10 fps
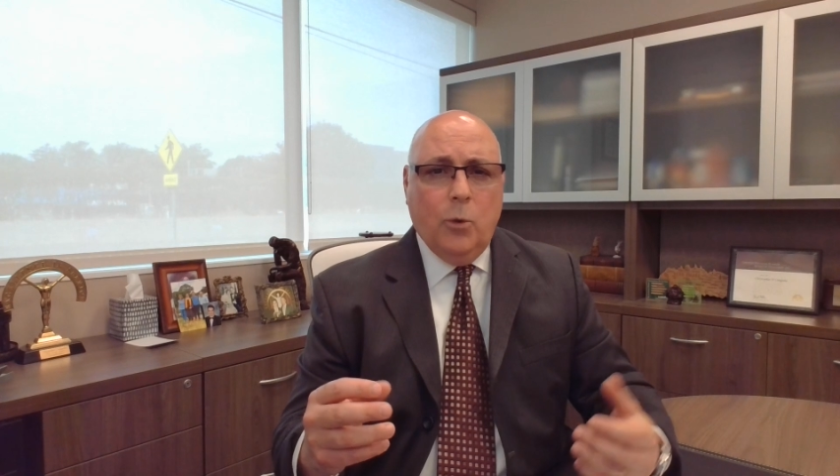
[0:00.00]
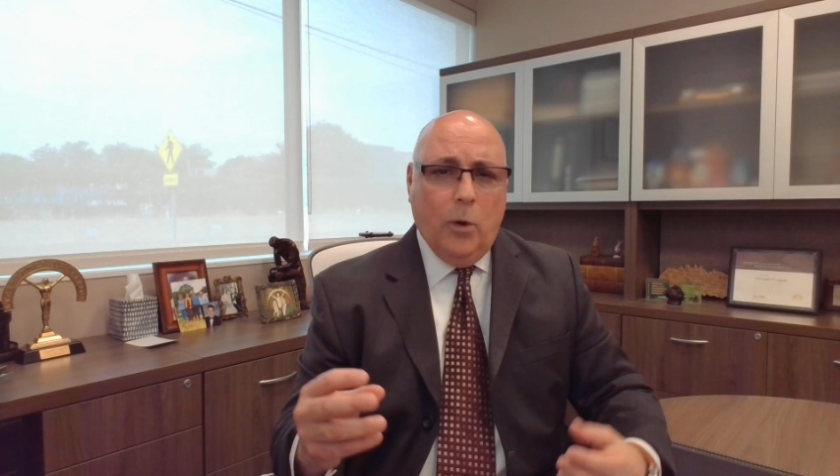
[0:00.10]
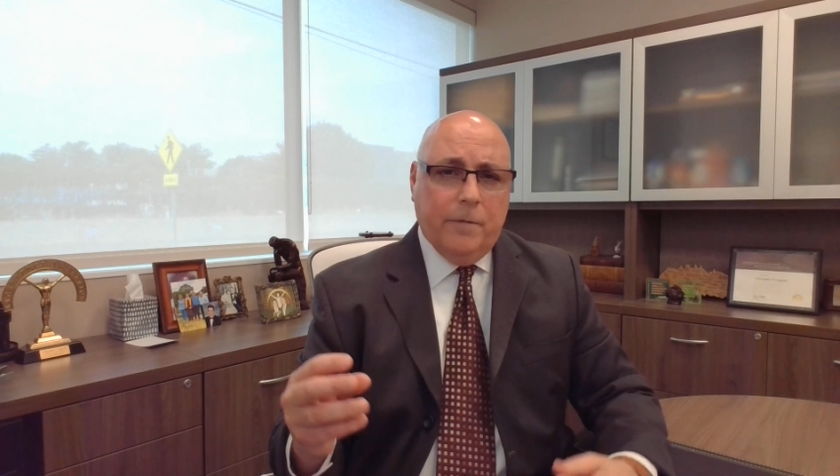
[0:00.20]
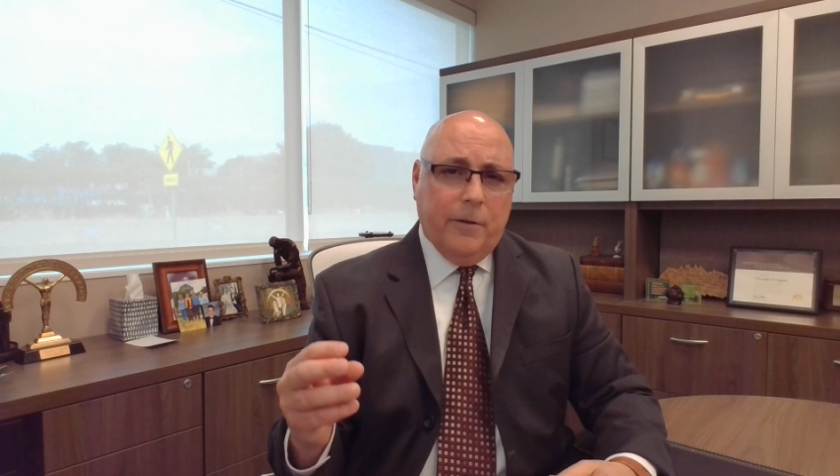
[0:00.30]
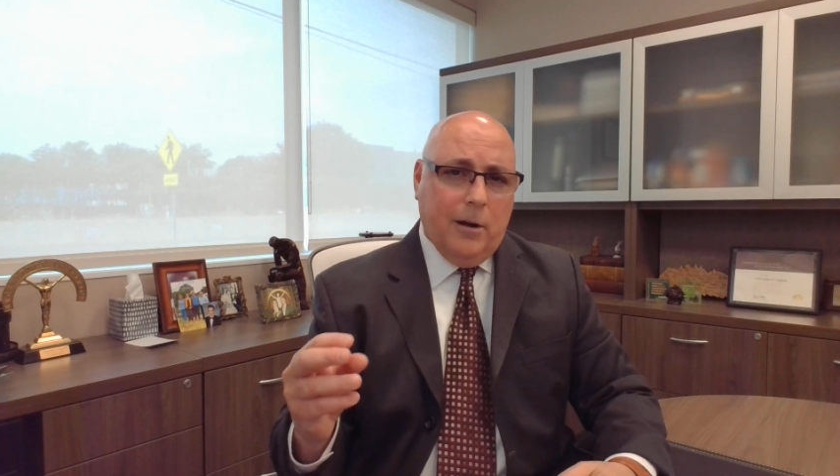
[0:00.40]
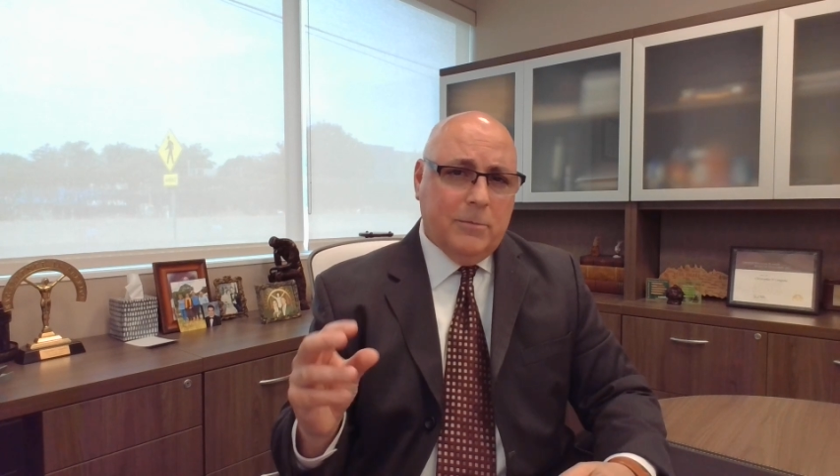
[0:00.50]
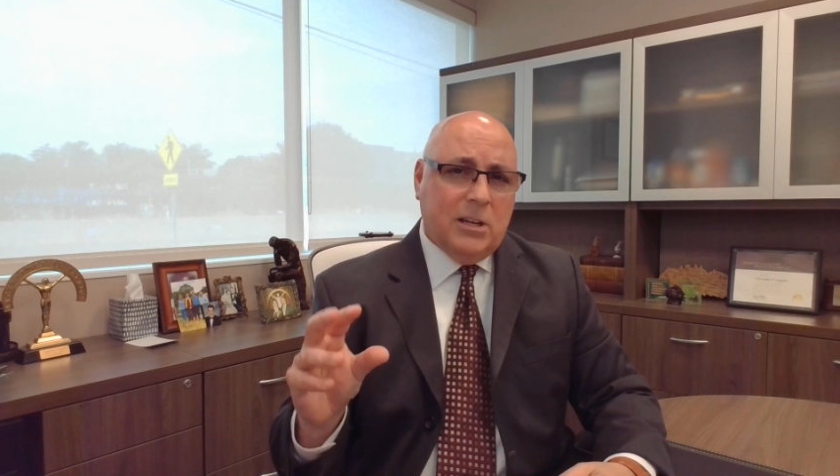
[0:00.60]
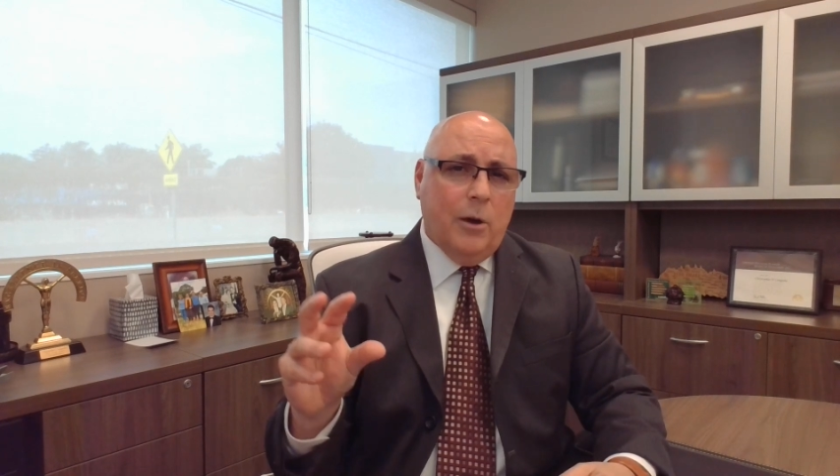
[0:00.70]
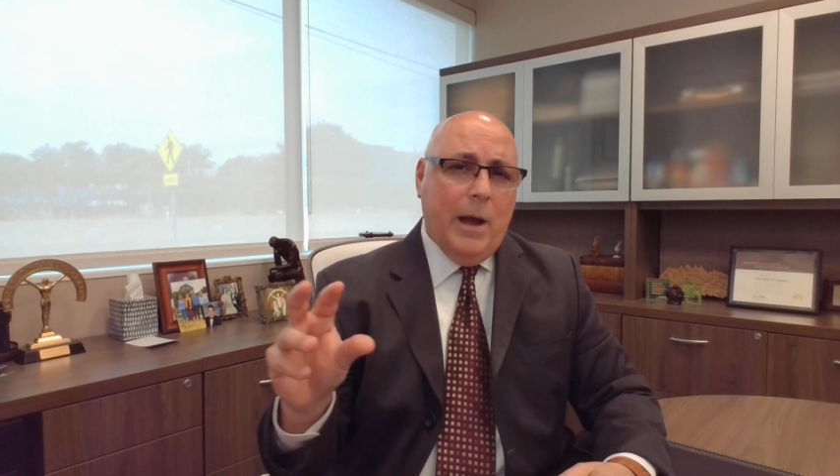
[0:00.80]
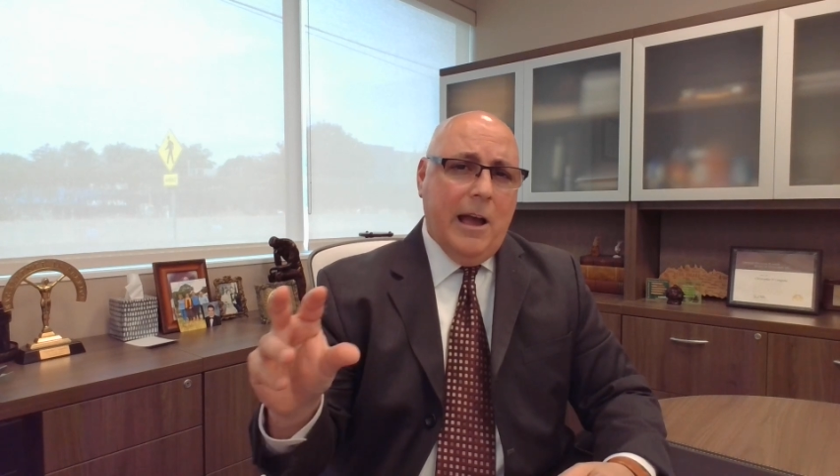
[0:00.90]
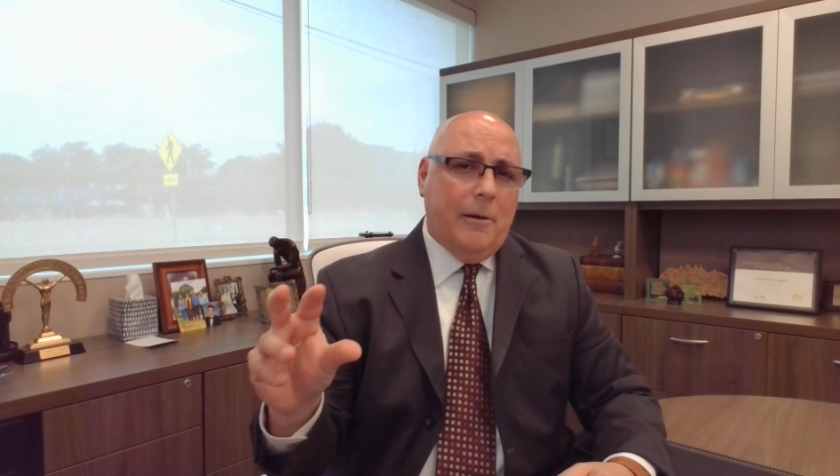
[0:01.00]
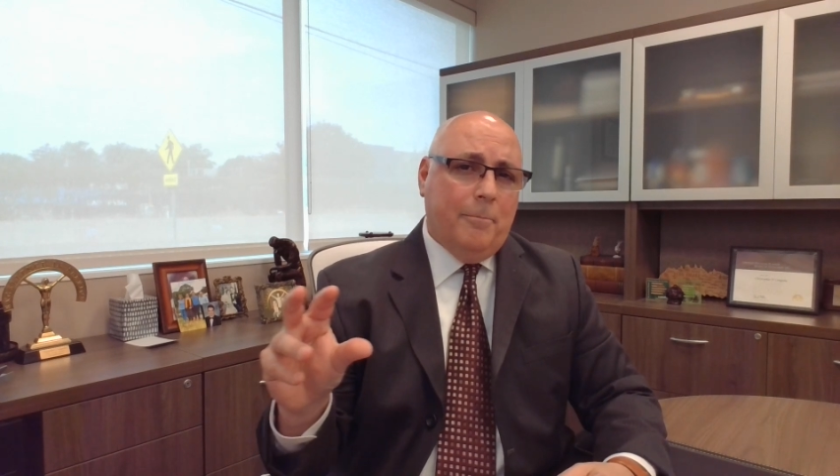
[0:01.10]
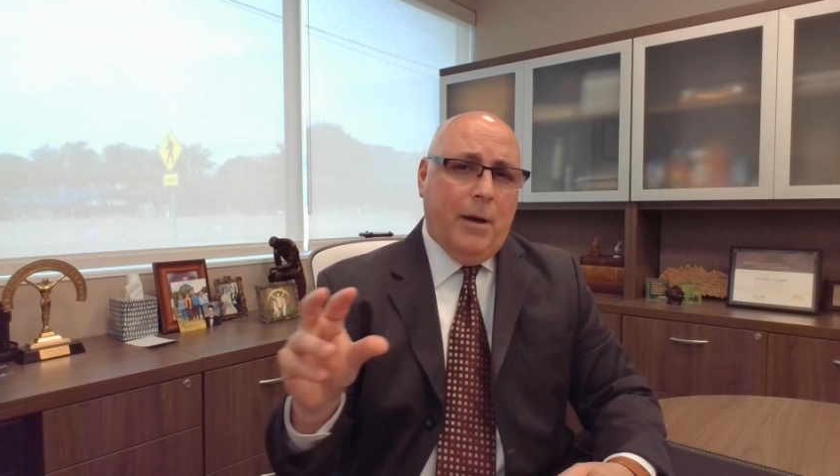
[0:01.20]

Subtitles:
where firms go out,